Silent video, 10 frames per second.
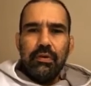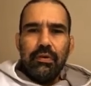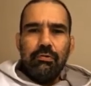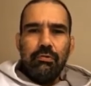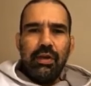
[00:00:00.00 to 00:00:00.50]

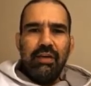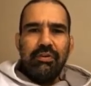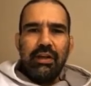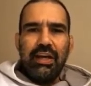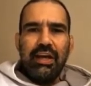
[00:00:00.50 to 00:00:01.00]
So we have
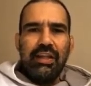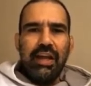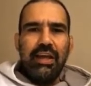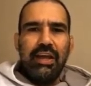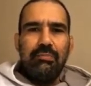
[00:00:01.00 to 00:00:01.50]
like a 10
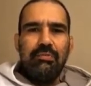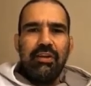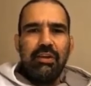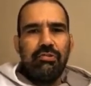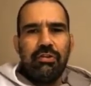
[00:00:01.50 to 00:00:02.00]
a.m.
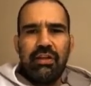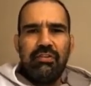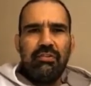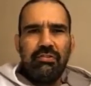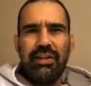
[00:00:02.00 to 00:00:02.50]
session. That
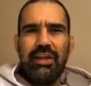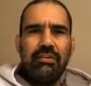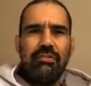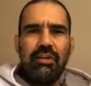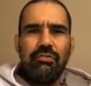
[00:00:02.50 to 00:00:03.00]
session like is
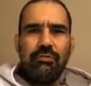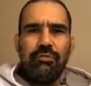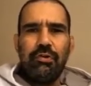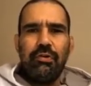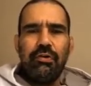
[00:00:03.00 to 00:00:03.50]
session
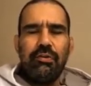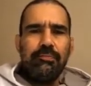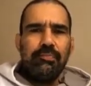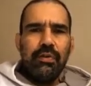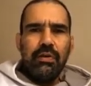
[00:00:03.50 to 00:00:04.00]
for
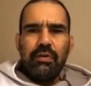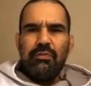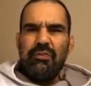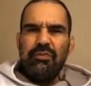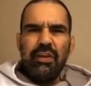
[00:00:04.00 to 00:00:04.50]

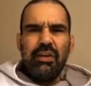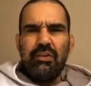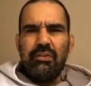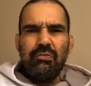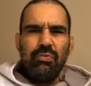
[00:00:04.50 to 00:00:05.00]

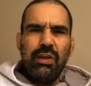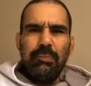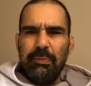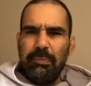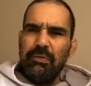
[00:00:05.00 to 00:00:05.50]
15, 20
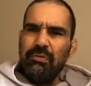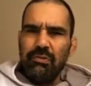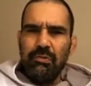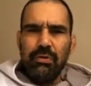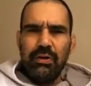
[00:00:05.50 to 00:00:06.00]
people, no
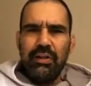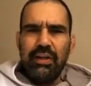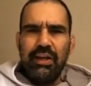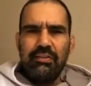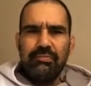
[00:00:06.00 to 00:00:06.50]
more than
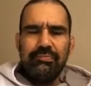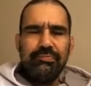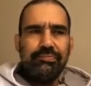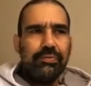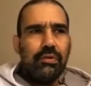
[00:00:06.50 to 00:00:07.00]
that.
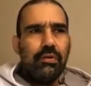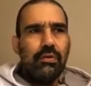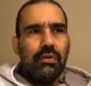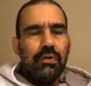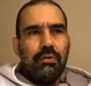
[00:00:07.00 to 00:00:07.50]

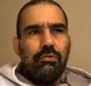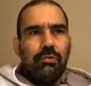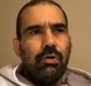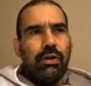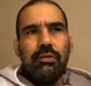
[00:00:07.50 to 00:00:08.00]
So
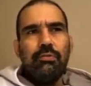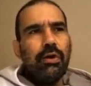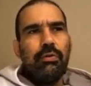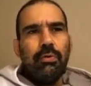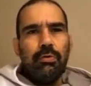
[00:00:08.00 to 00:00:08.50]
what I do, I
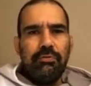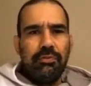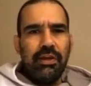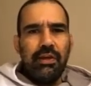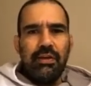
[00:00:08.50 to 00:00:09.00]
row with the
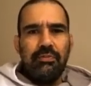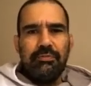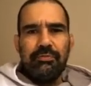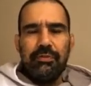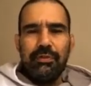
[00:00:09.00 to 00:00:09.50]
young
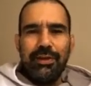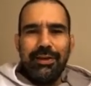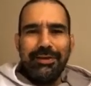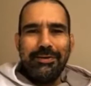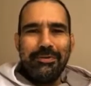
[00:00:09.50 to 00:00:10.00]

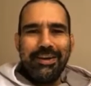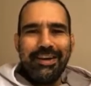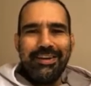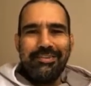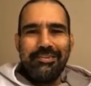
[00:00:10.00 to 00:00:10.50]

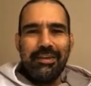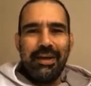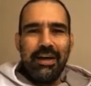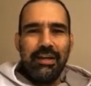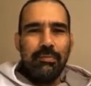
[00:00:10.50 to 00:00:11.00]
guns
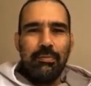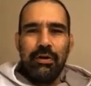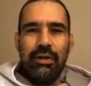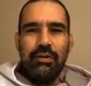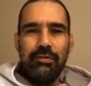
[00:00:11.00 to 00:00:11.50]
in the
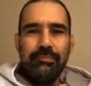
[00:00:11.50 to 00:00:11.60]
morning.